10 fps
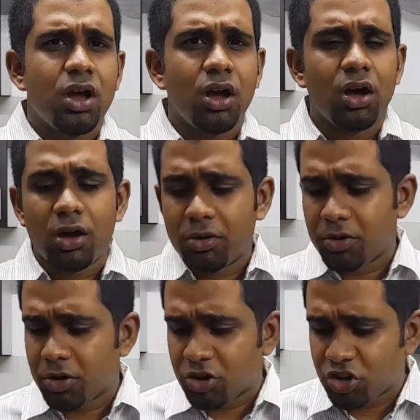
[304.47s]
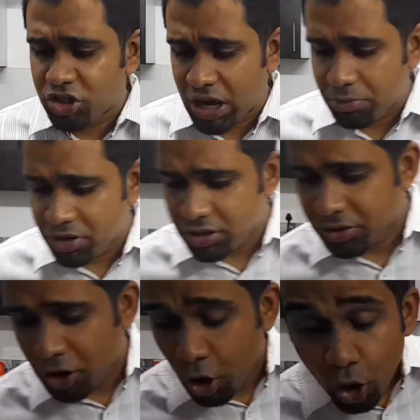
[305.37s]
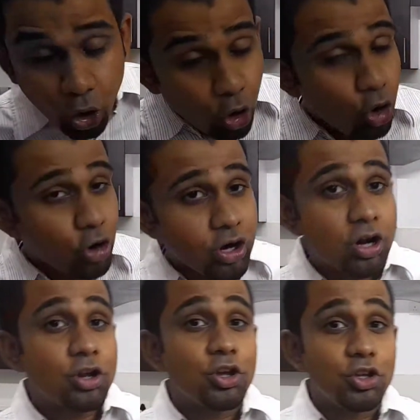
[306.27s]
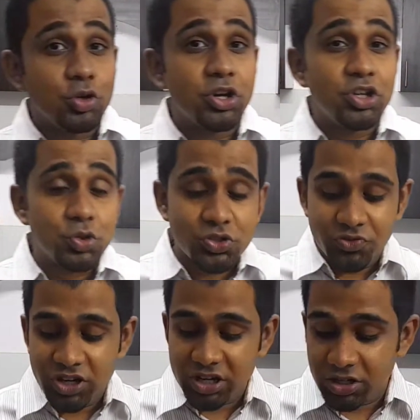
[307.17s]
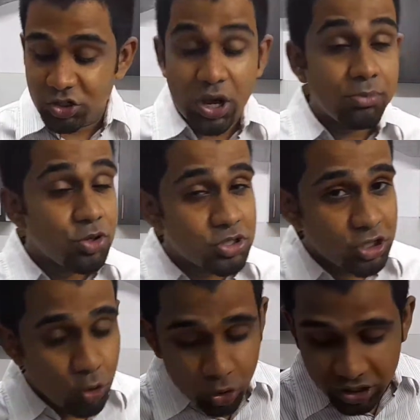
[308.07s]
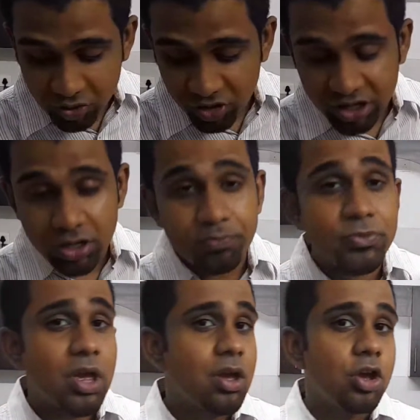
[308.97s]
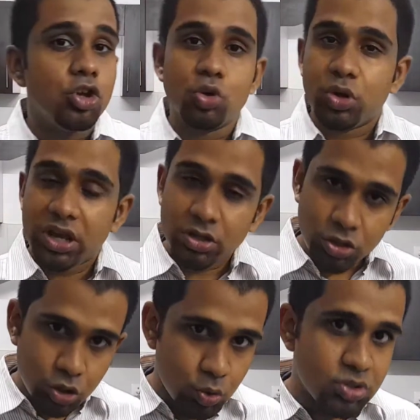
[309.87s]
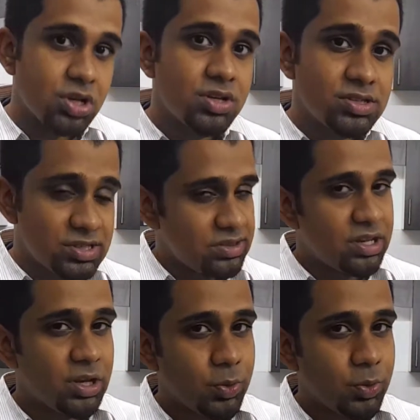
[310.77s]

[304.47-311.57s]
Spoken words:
tamarind, or you can use vinegar. So I'm using coconut vinegar. You can use synthetic